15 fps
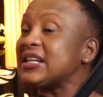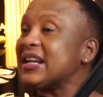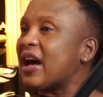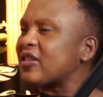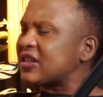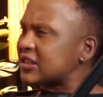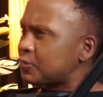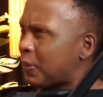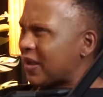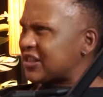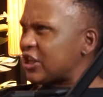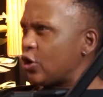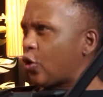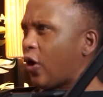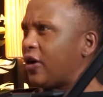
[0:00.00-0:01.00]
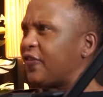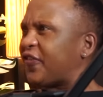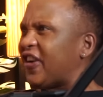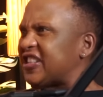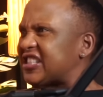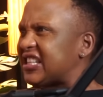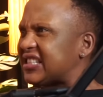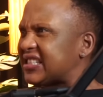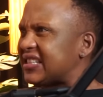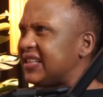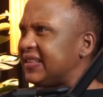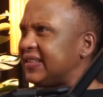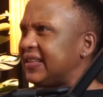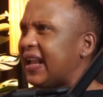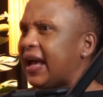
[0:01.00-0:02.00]
now this person confesses,
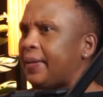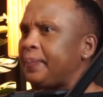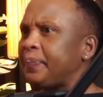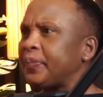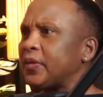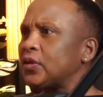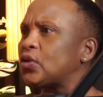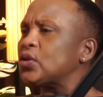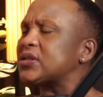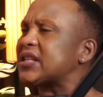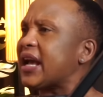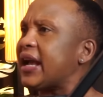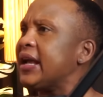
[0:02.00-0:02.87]
ne? To say,